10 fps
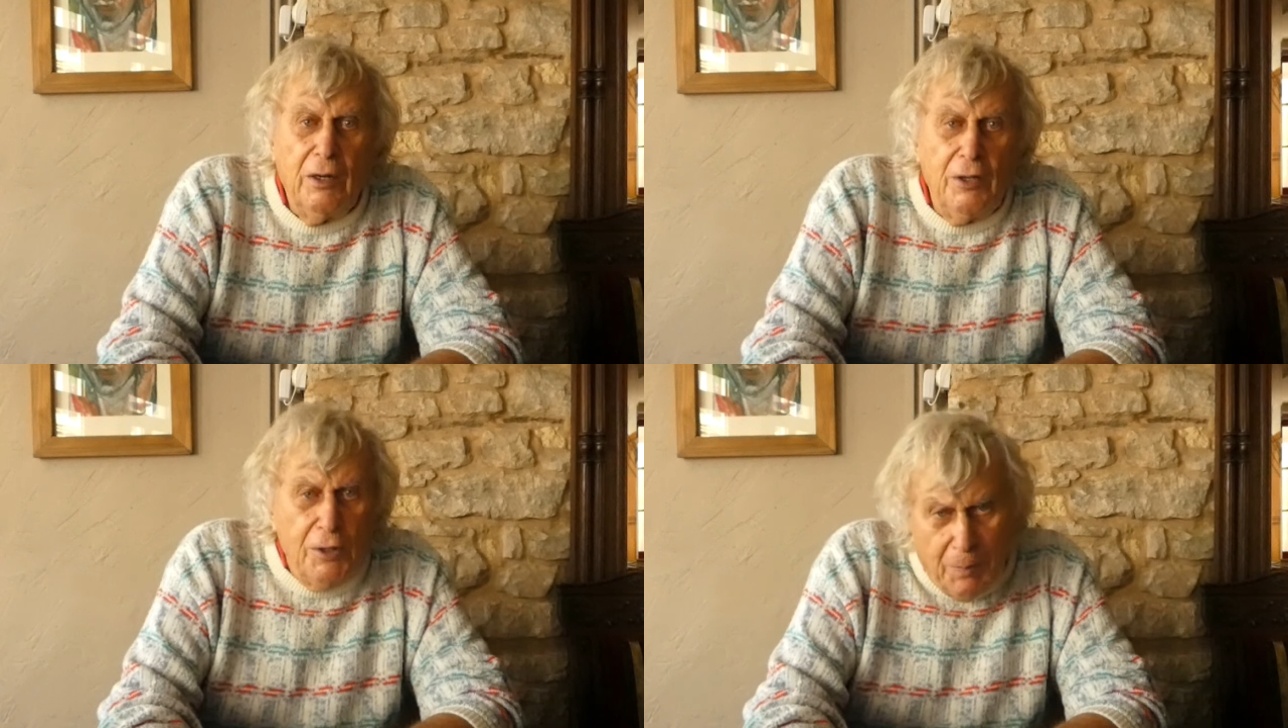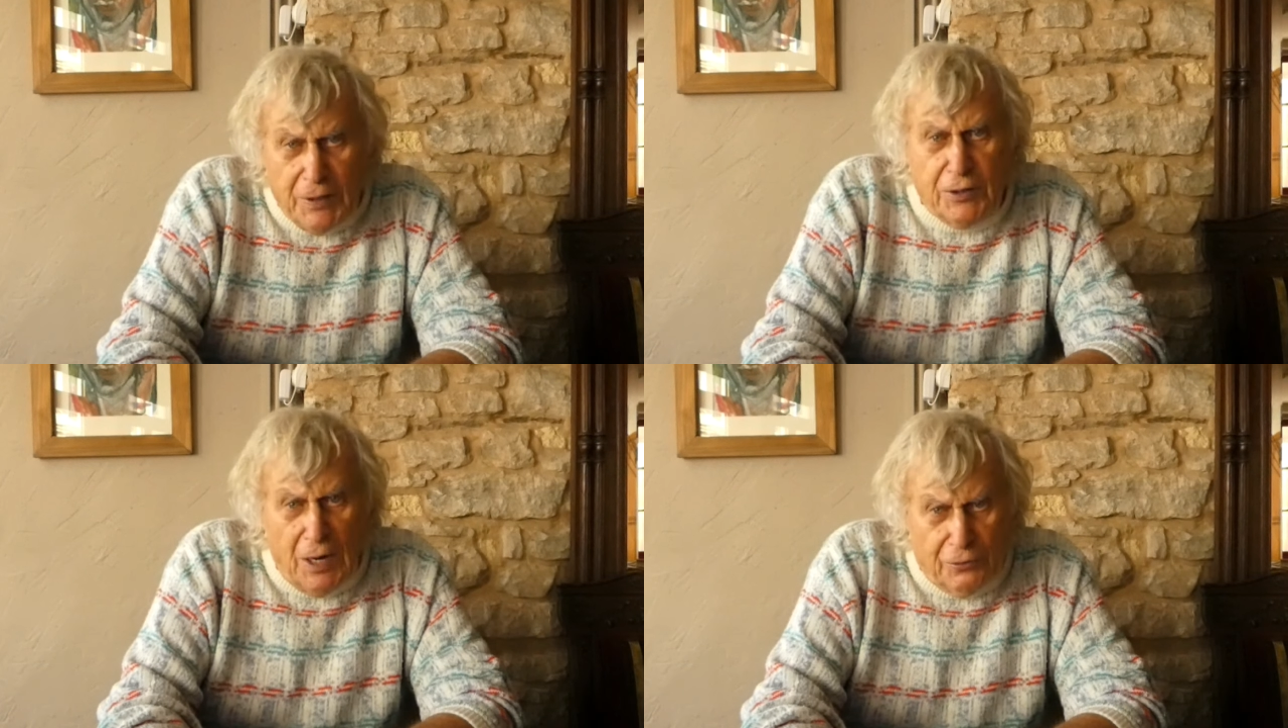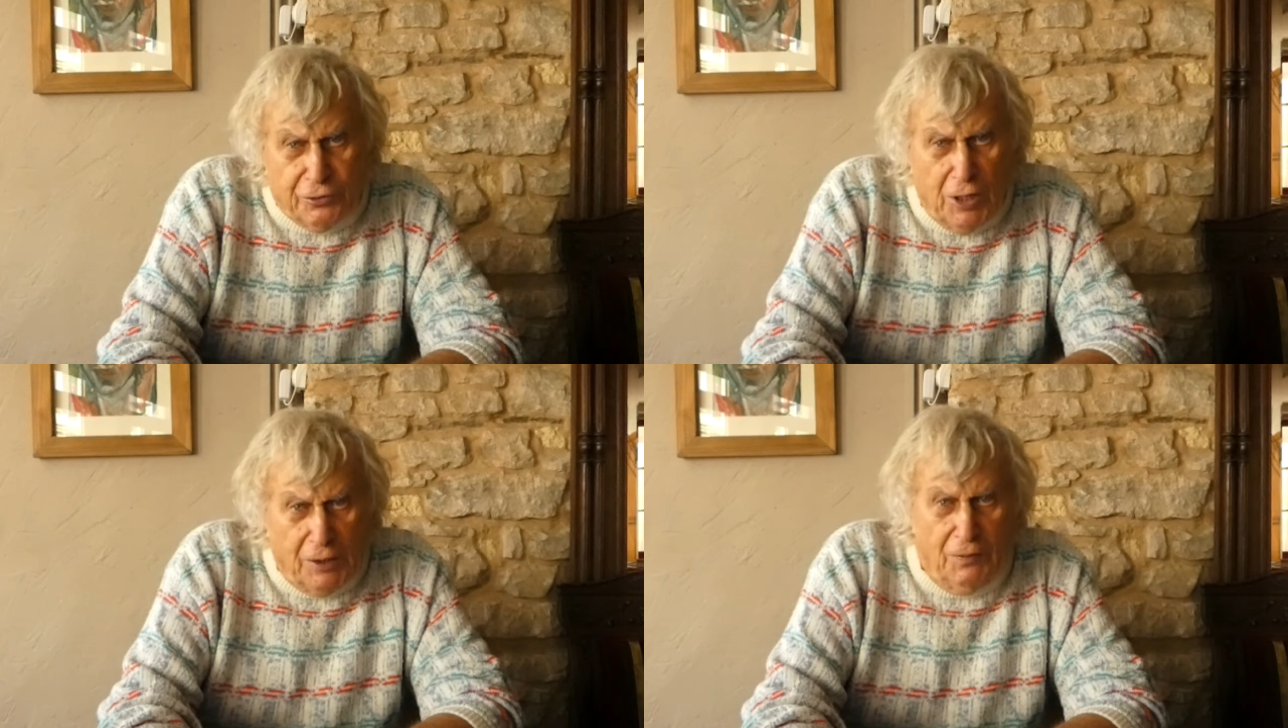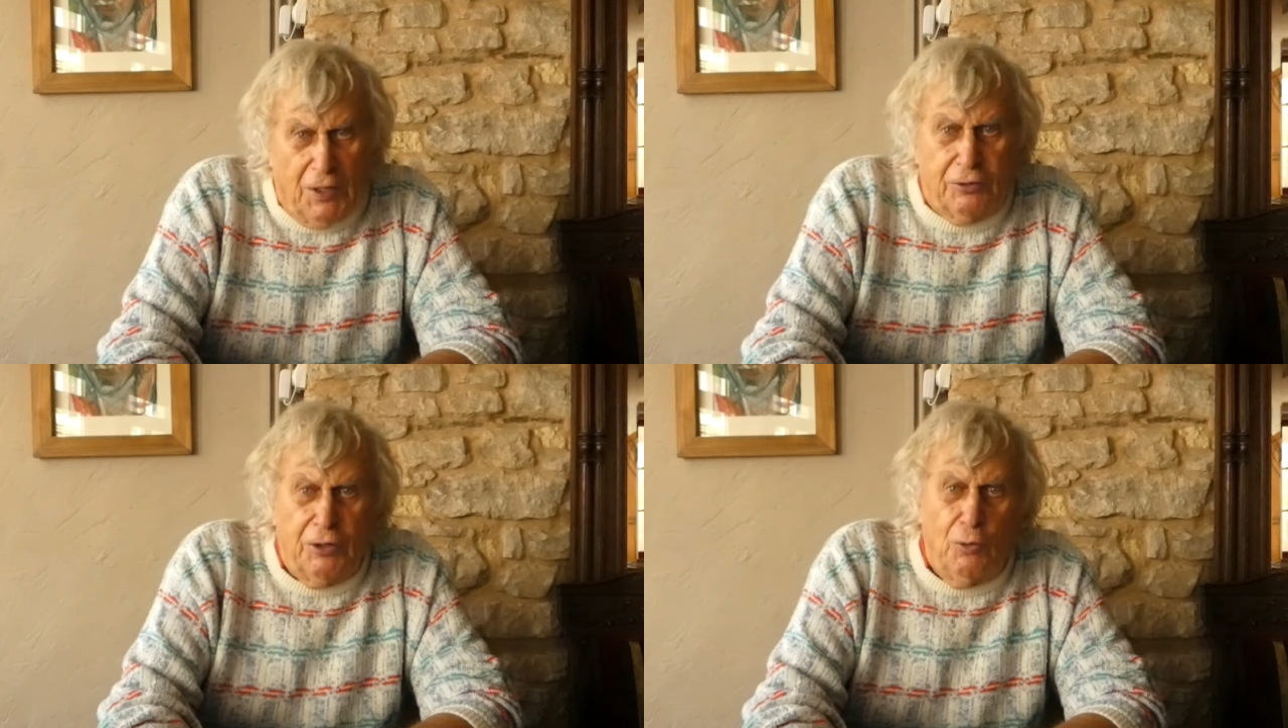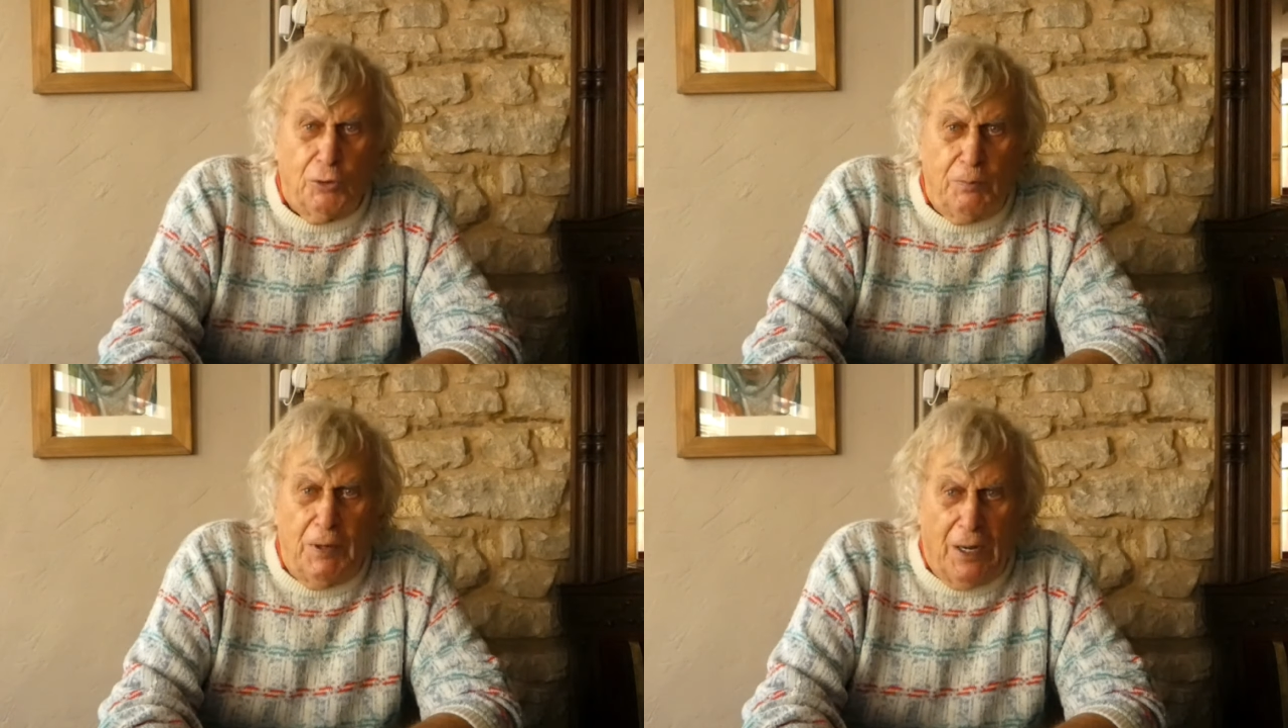The big downside of electric
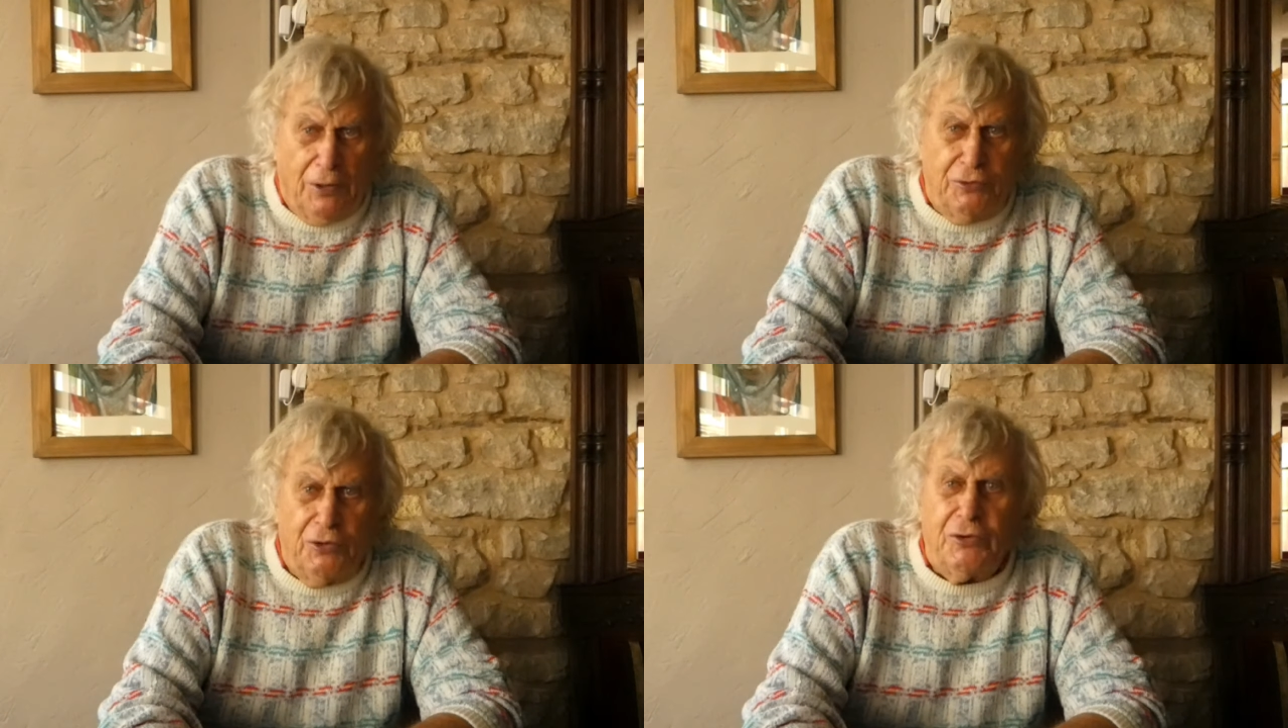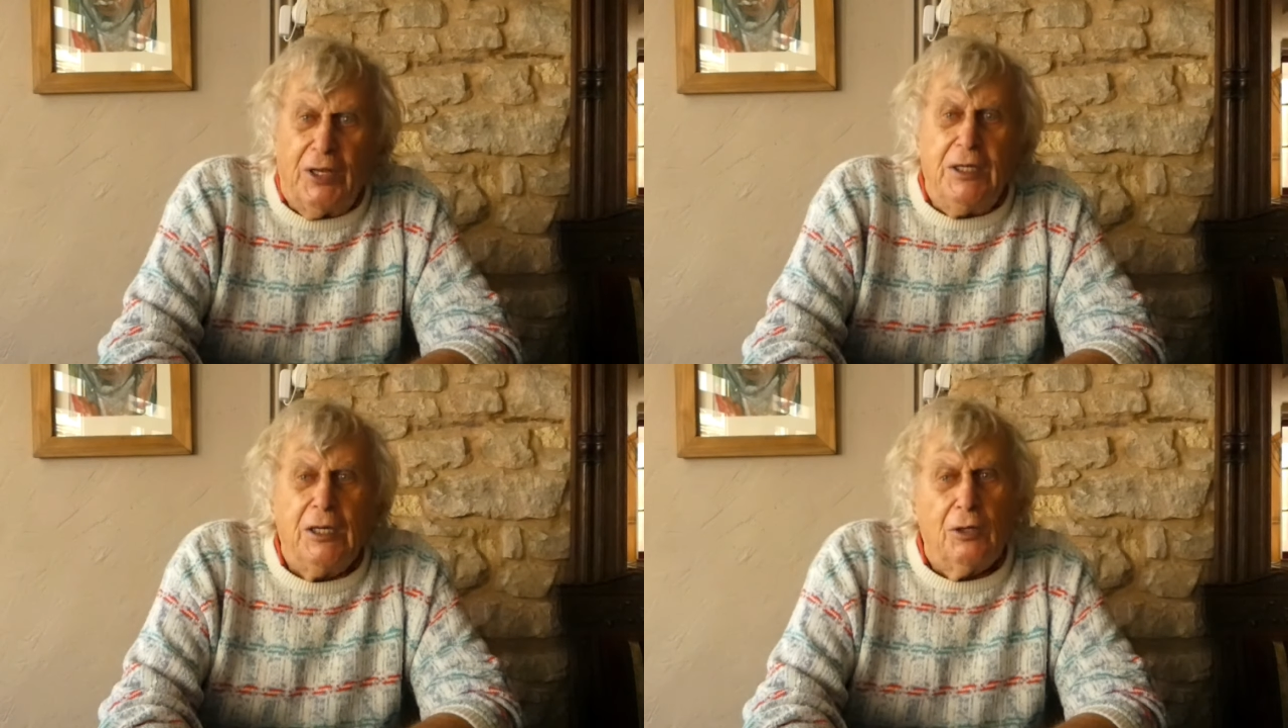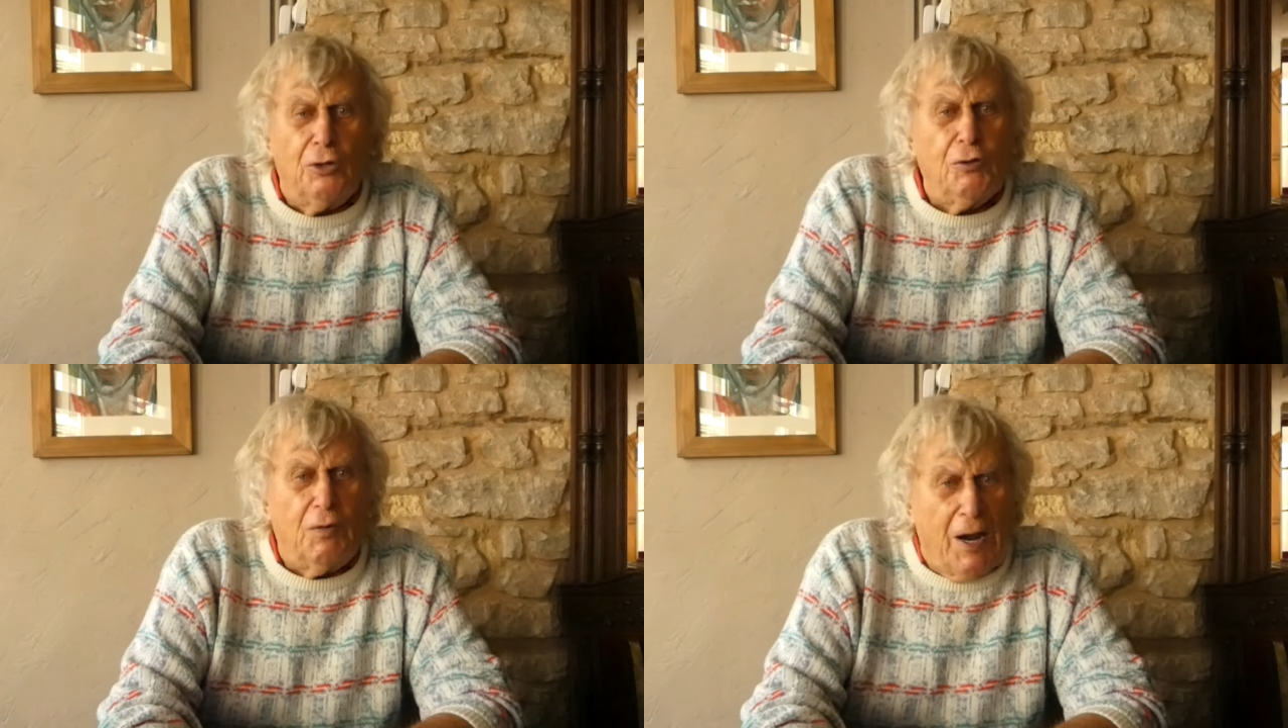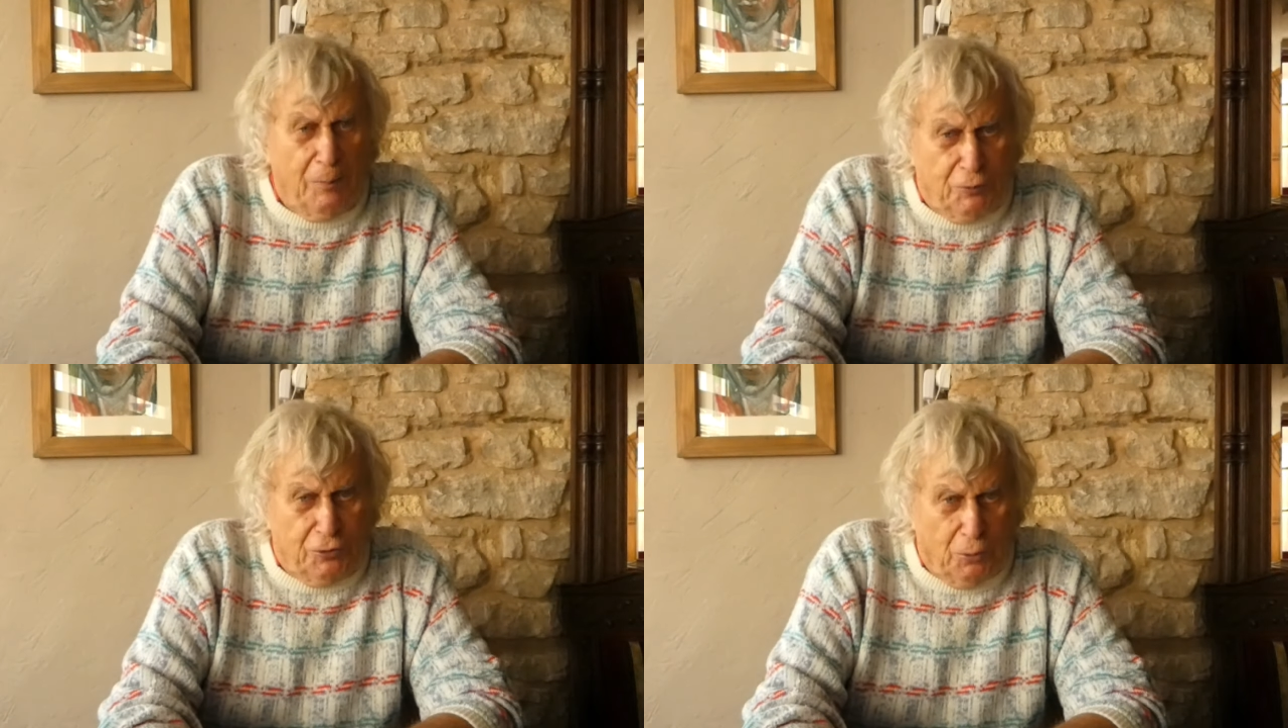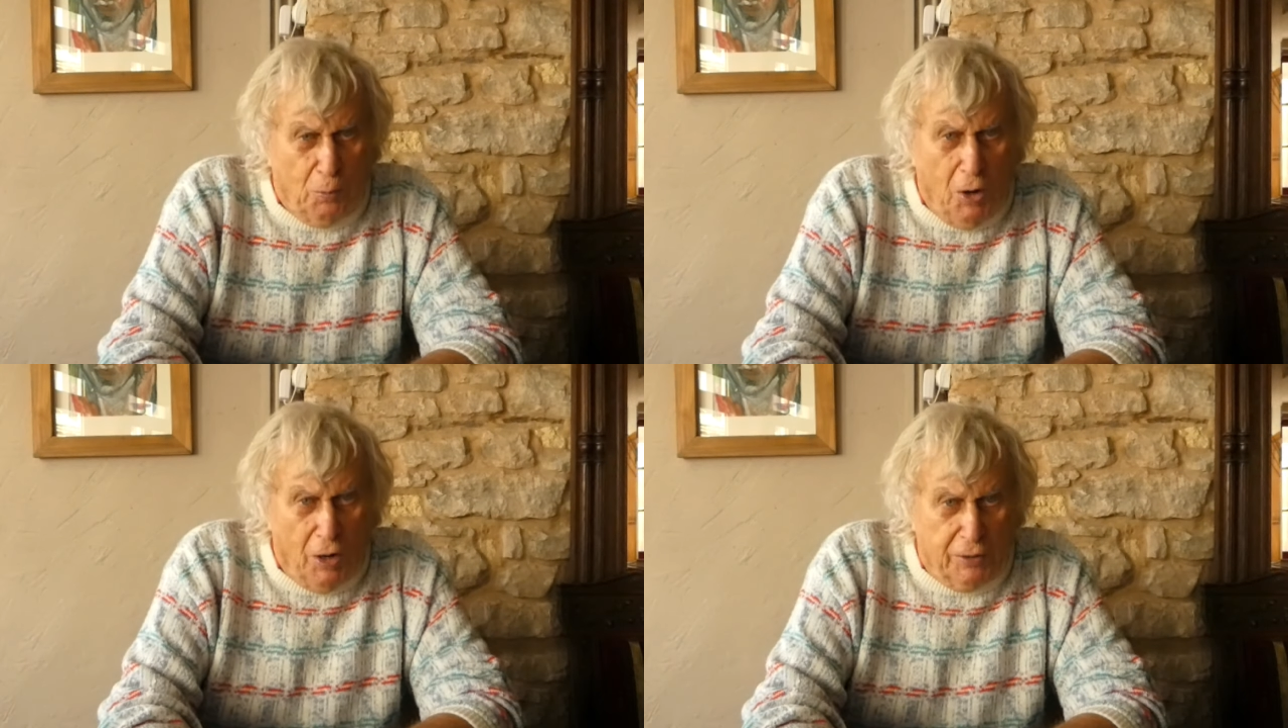autopilots is they need a lot of amps to
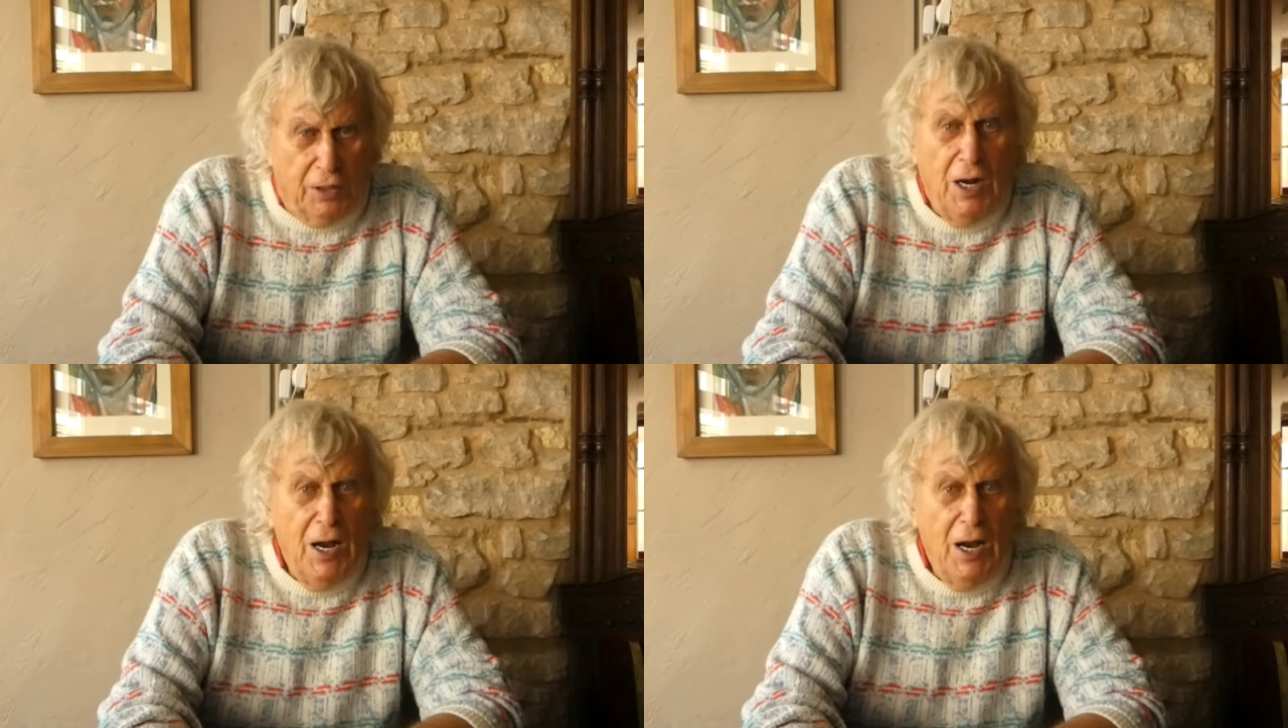work,